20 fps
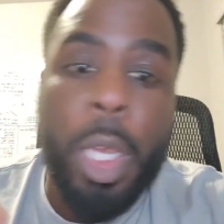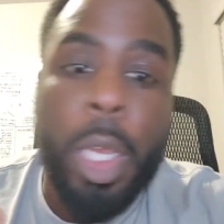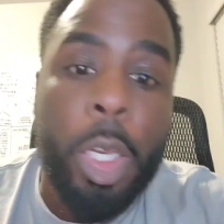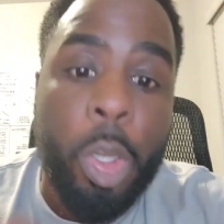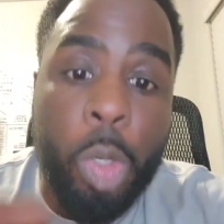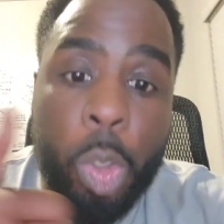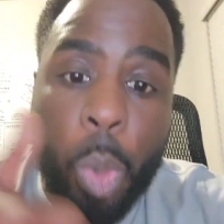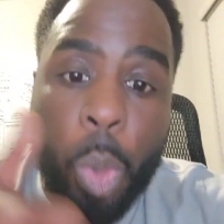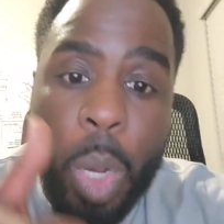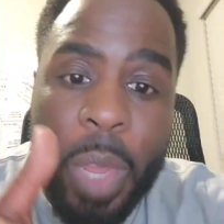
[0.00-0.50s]

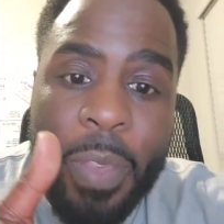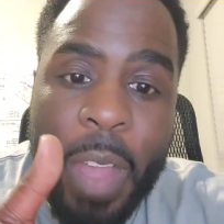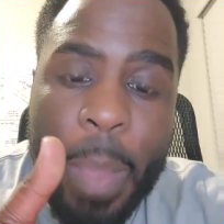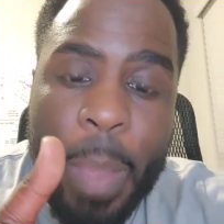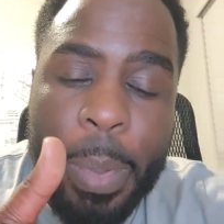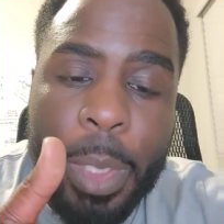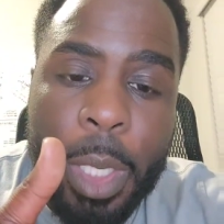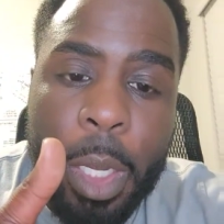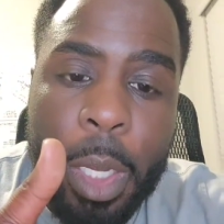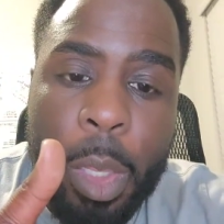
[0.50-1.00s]
do
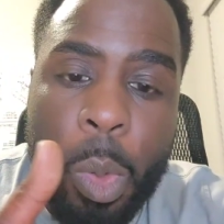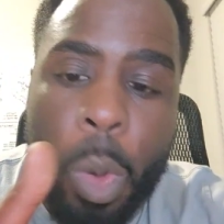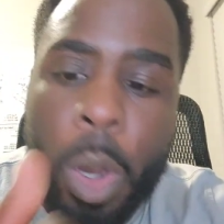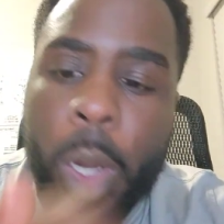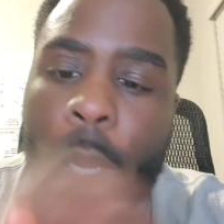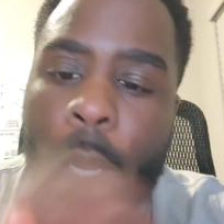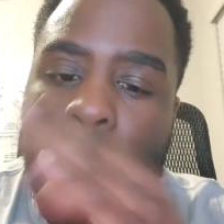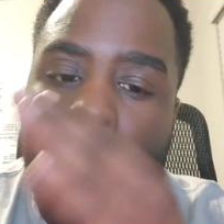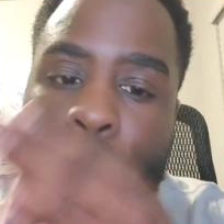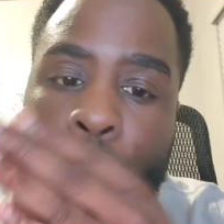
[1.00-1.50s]
25% of the
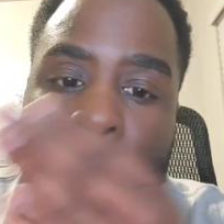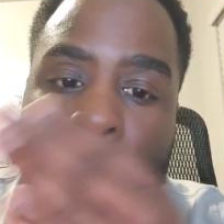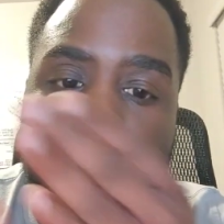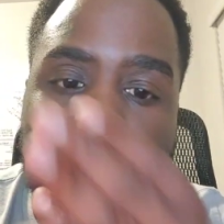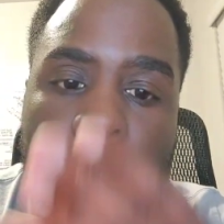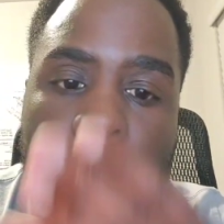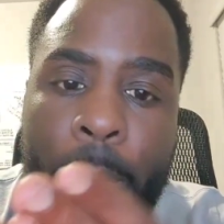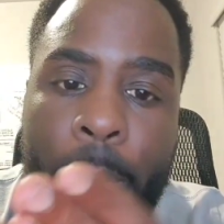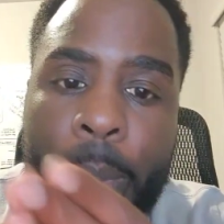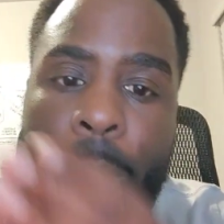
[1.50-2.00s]
work, split
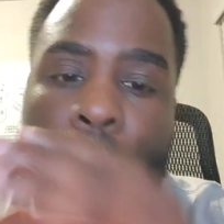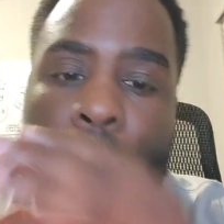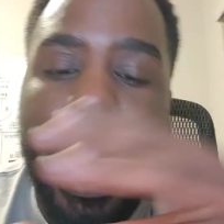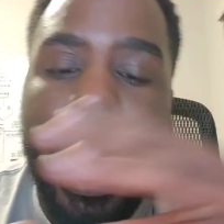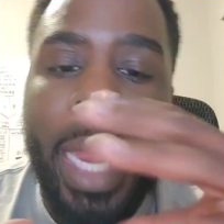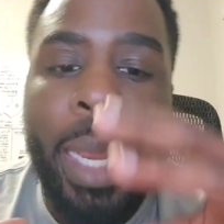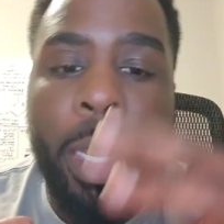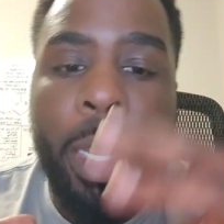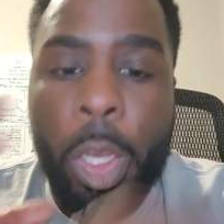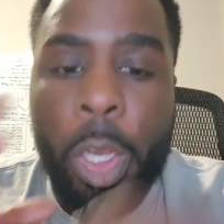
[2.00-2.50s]
it up,
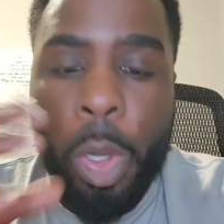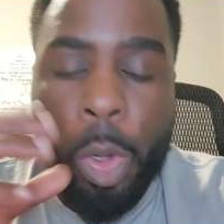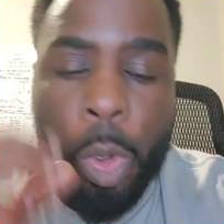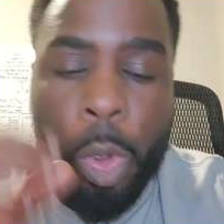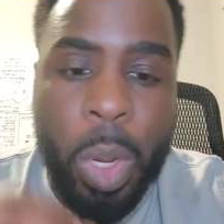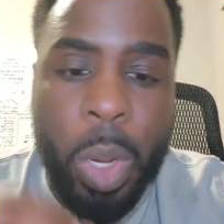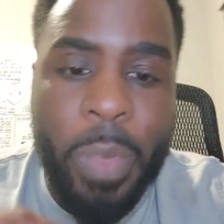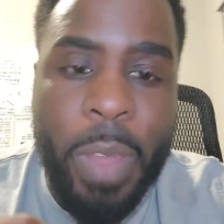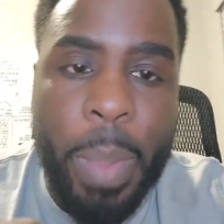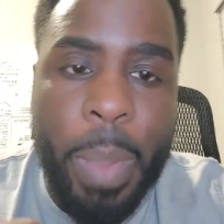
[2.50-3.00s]
and you do
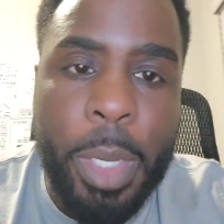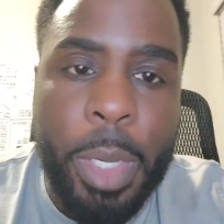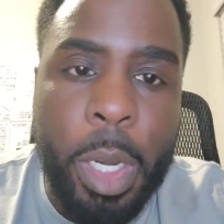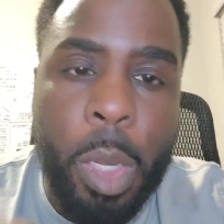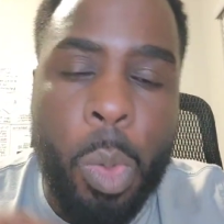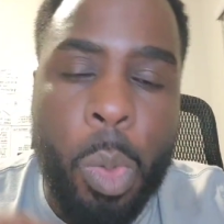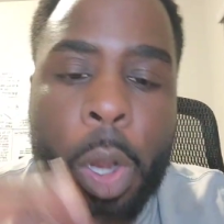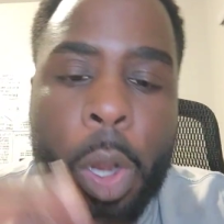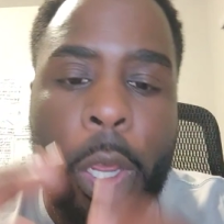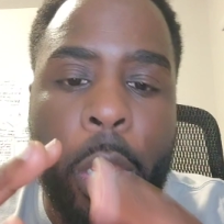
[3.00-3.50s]
25% of
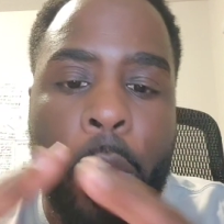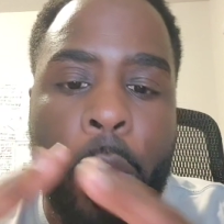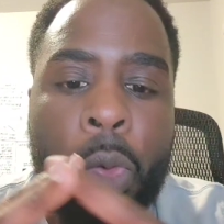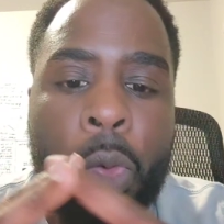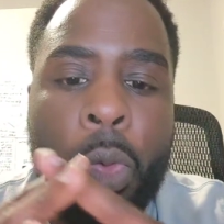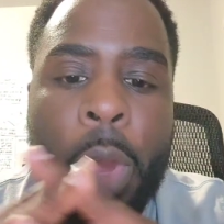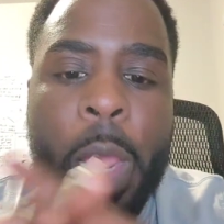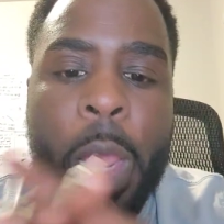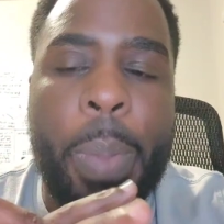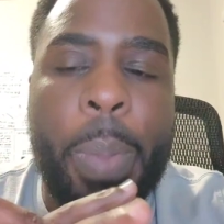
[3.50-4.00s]
the work. You
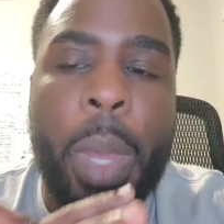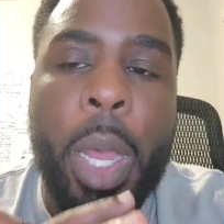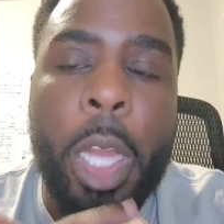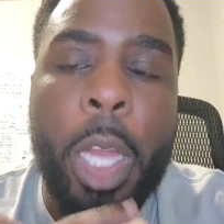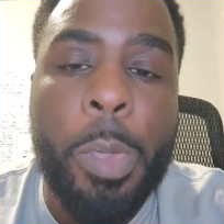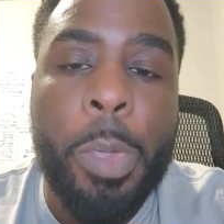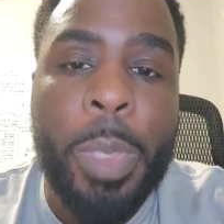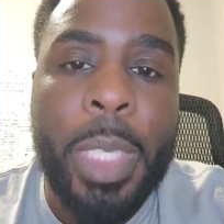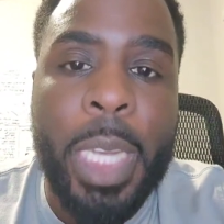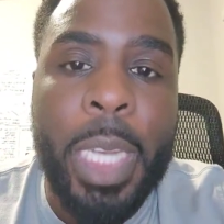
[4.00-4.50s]
reap
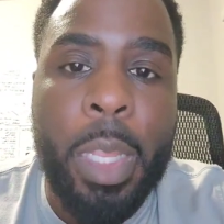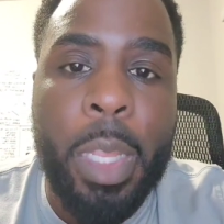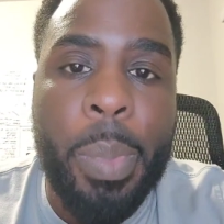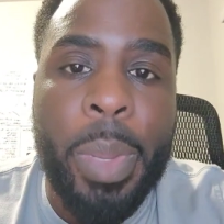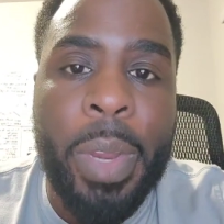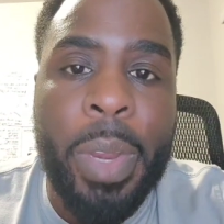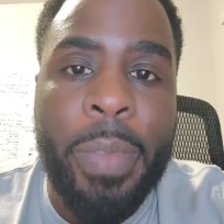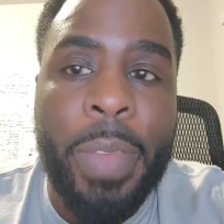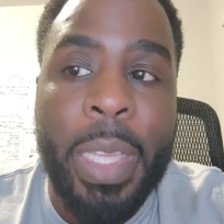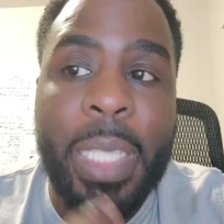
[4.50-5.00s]
100% of the
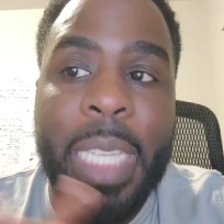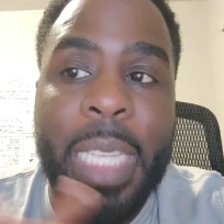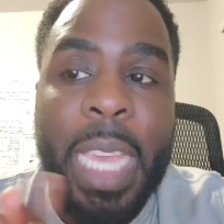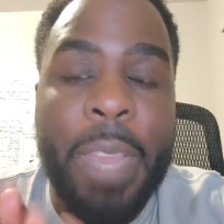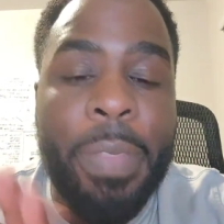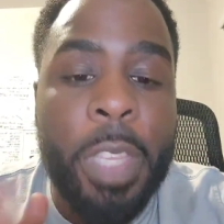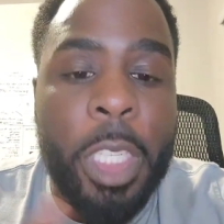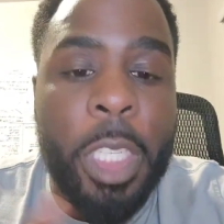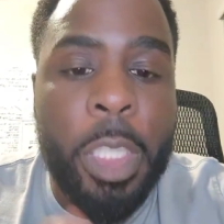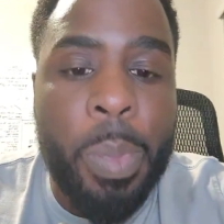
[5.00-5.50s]
benefits
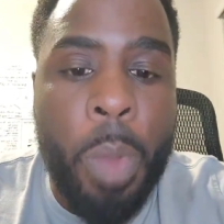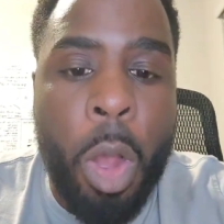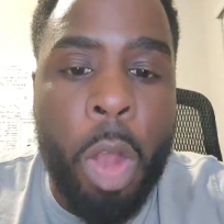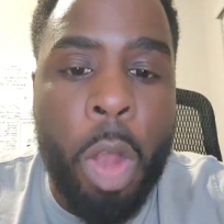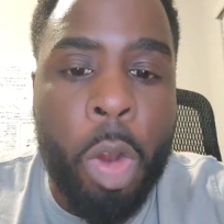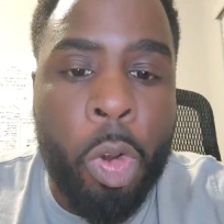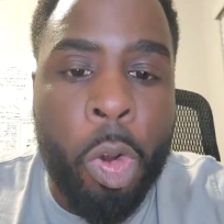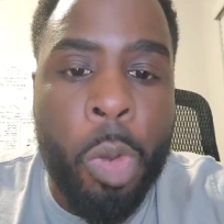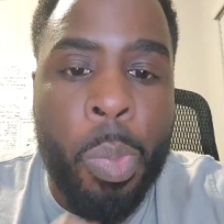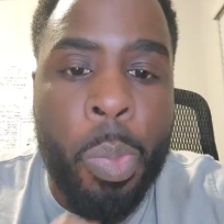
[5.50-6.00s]
if the
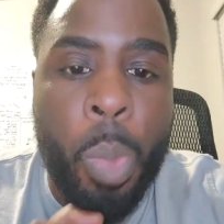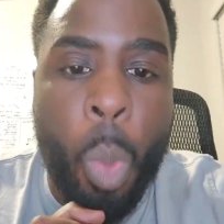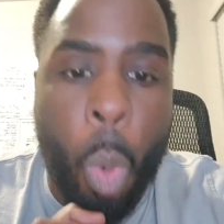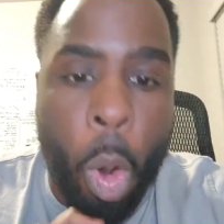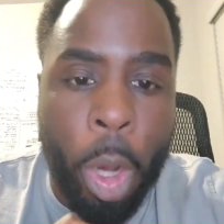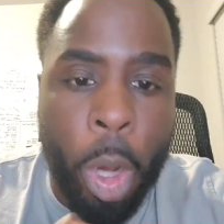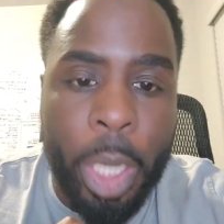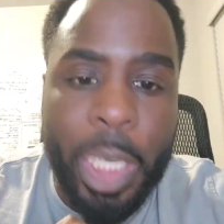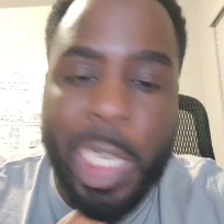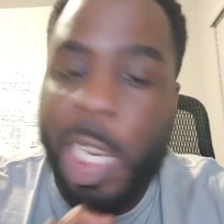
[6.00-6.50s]
small group
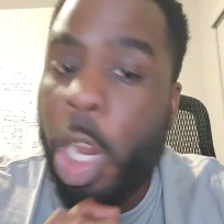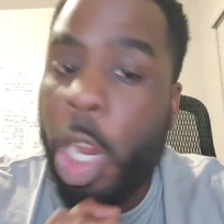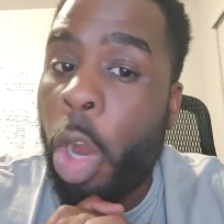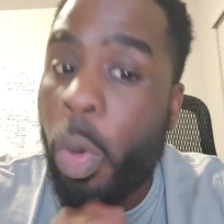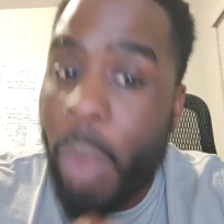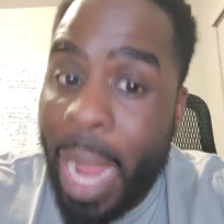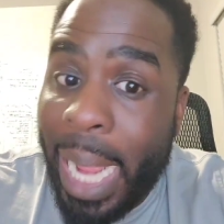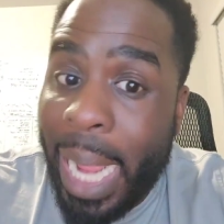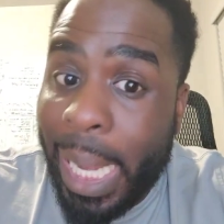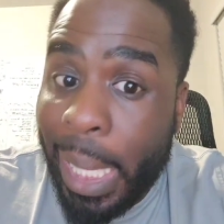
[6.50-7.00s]
works
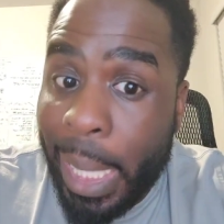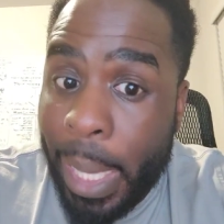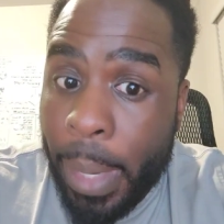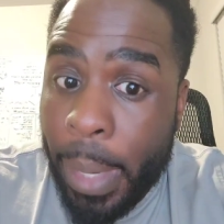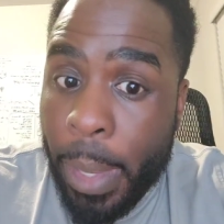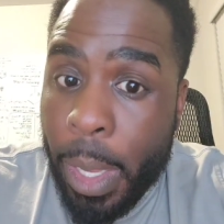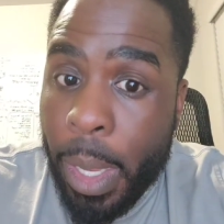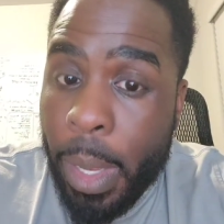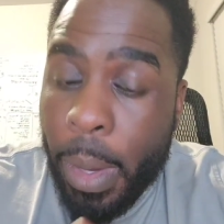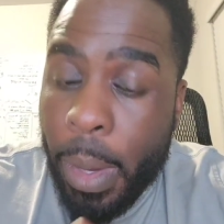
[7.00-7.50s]
correctly.